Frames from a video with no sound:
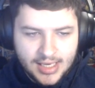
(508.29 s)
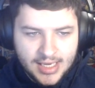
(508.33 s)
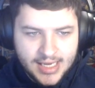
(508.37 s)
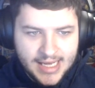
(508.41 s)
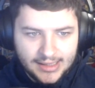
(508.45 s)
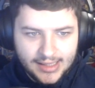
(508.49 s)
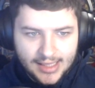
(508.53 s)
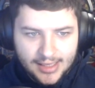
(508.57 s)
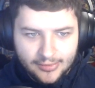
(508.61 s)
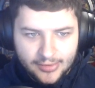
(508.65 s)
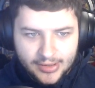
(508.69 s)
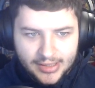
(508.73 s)

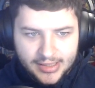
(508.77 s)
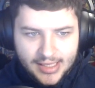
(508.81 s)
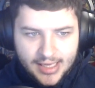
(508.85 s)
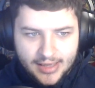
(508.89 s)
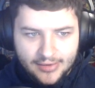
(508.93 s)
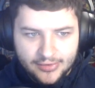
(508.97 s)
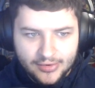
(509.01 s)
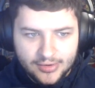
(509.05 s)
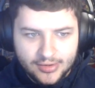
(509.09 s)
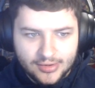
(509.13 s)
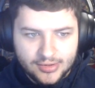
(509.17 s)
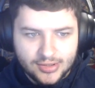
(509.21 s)
Allowing
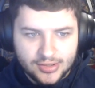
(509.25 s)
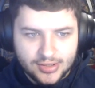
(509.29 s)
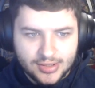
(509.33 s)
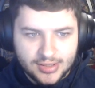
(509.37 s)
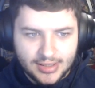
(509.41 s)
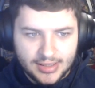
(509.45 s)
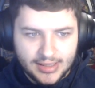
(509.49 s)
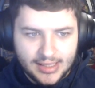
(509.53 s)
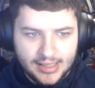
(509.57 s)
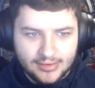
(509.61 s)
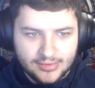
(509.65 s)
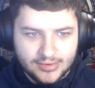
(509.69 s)
nether
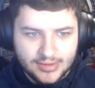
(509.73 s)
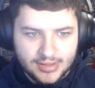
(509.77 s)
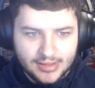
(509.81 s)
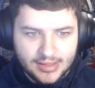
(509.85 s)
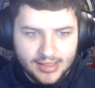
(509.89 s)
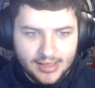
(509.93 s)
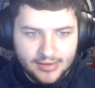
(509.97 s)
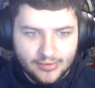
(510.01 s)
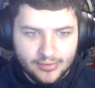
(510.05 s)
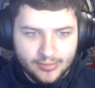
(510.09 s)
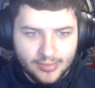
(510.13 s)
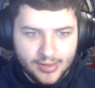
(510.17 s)
just allows the
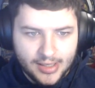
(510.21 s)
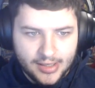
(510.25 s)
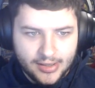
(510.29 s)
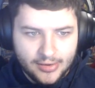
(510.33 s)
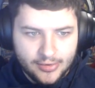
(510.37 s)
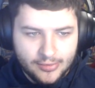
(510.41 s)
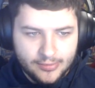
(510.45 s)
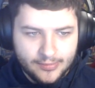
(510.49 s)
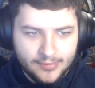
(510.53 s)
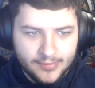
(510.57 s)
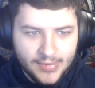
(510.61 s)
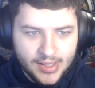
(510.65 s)
nether
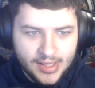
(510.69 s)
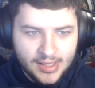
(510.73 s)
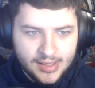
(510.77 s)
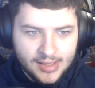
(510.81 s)
biome.